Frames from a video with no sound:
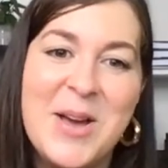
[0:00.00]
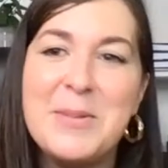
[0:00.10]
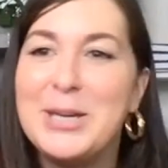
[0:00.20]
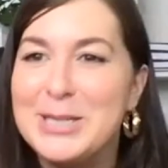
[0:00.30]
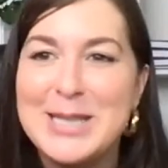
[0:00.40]

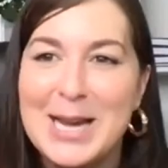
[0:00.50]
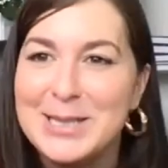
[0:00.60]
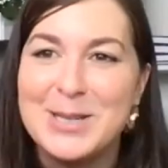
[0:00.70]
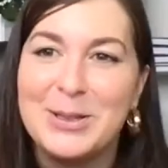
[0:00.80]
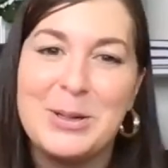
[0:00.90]
Because
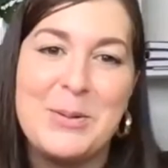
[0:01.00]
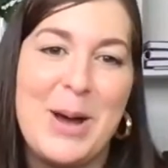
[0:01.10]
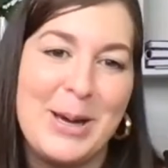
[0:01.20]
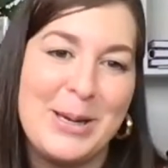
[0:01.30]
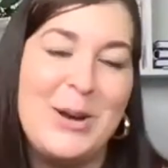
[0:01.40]
that's not going to
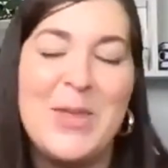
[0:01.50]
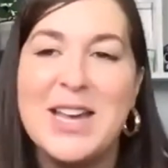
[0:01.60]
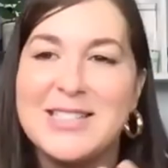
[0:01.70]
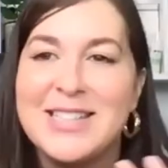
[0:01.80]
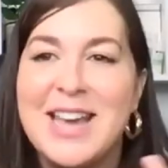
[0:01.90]
work.
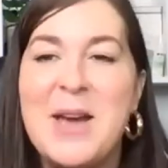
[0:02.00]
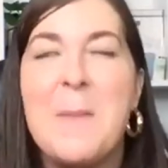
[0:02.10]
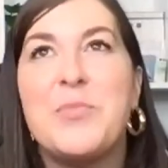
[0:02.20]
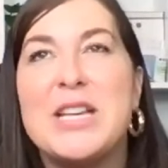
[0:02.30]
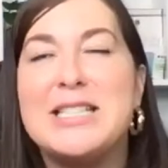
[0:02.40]

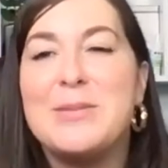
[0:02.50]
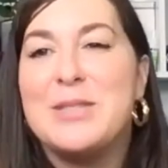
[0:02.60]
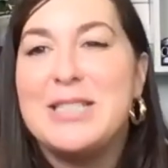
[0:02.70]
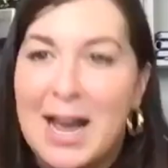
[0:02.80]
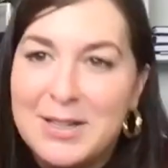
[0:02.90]
There's some
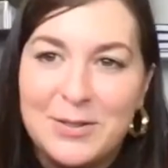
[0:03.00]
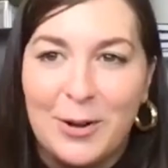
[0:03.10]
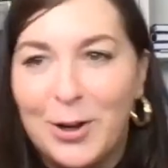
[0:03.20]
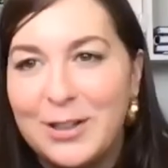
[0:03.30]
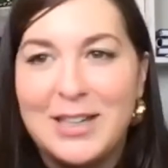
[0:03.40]

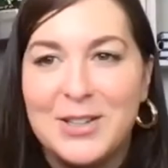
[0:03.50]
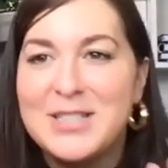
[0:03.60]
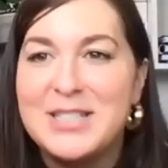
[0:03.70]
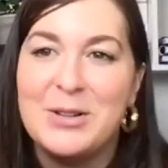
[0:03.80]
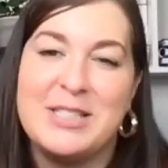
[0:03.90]
saxophone
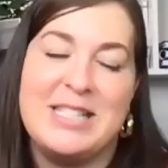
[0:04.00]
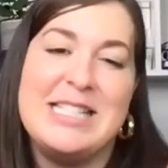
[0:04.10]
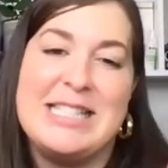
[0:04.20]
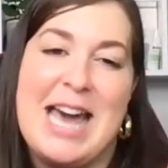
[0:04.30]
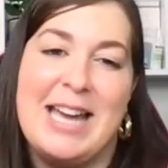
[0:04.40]

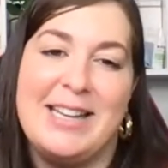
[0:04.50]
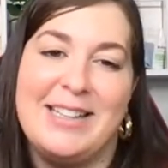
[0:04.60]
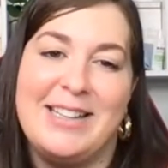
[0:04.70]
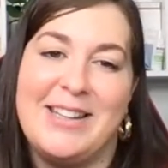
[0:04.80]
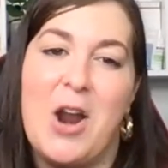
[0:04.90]
idiosyncrasies that
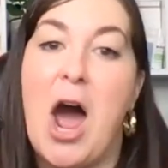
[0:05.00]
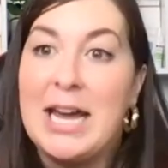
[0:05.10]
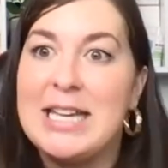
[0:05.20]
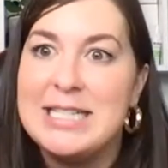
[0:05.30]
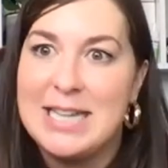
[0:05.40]

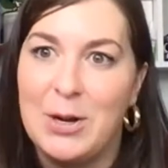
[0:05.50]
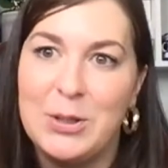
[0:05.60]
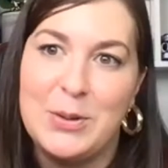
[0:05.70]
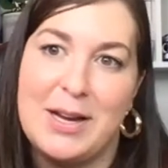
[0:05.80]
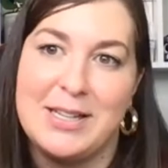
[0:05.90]
I can tell
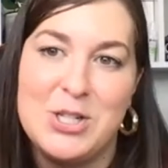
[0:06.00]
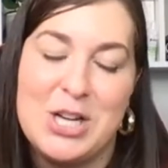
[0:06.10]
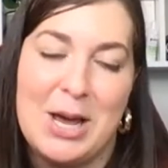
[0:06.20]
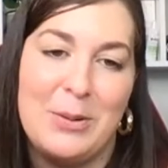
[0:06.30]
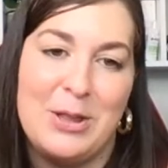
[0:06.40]
you and I can
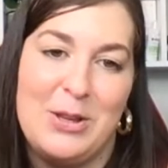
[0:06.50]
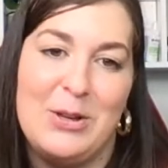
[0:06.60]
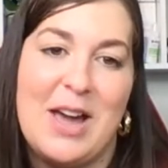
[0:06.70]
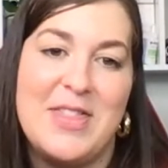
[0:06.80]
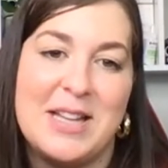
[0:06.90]
share with
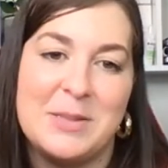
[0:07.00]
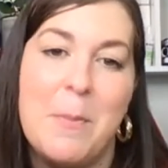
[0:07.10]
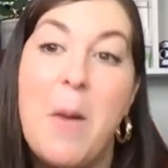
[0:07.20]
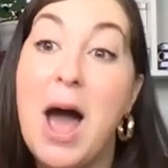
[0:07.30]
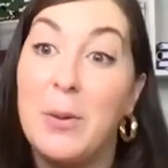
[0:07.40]
you. And that's
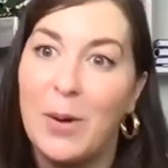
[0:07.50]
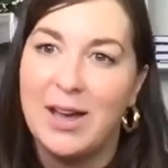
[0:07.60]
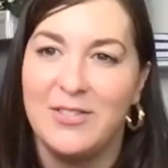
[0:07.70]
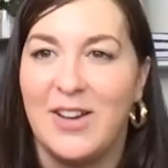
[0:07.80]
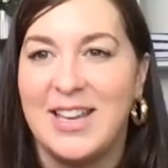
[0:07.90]
my
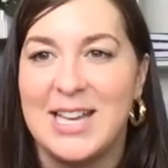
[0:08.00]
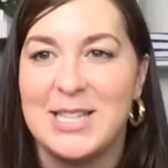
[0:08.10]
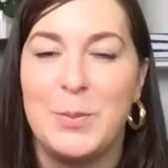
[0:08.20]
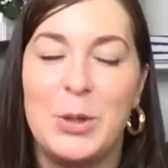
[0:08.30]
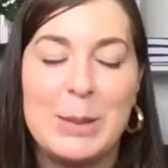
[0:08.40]
way of, I
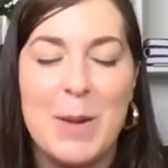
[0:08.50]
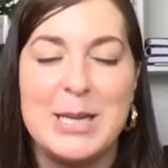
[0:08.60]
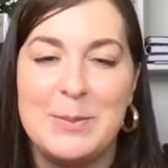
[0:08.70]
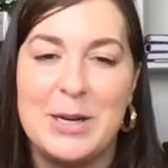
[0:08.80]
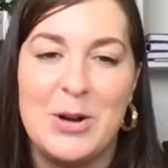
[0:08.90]
guess, putting my
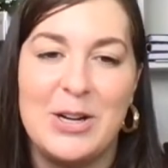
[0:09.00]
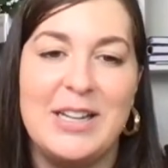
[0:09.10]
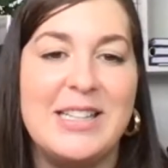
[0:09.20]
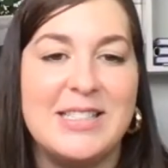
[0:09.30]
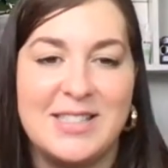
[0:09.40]
spin on
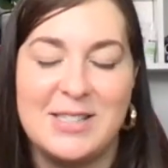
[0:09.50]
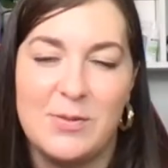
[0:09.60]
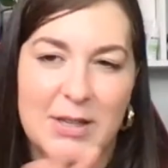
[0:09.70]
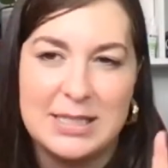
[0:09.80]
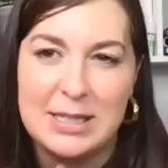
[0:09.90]
it
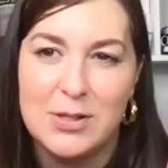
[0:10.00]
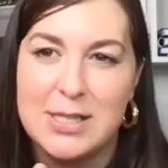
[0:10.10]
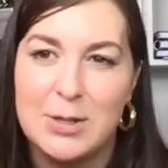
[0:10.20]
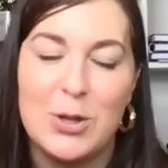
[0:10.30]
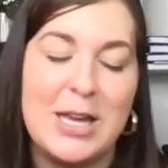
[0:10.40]
is fixing
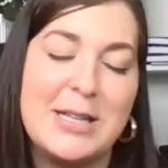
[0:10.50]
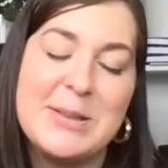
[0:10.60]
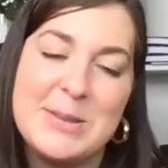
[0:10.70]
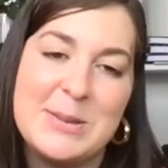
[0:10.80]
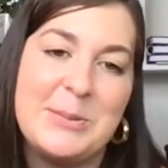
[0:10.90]
those little
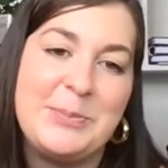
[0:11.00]
things.